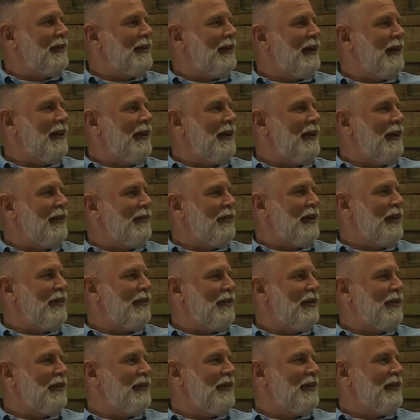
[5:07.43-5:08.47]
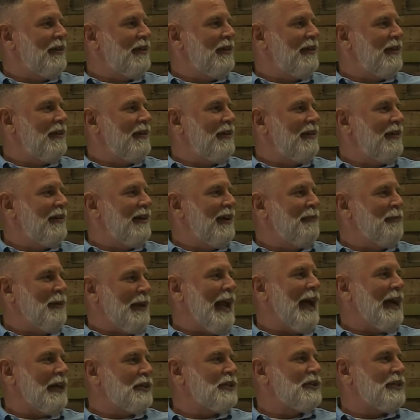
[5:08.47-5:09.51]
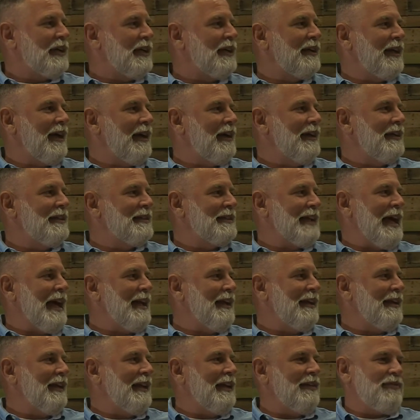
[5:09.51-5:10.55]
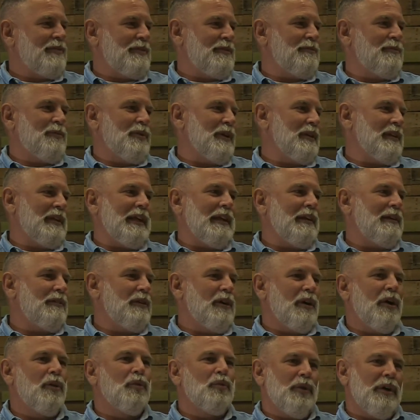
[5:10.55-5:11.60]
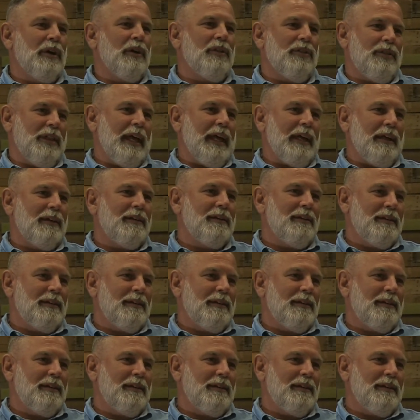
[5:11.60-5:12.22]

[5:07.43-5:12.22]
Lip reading: Have you ever, I mean, actually, is that even really a real thing?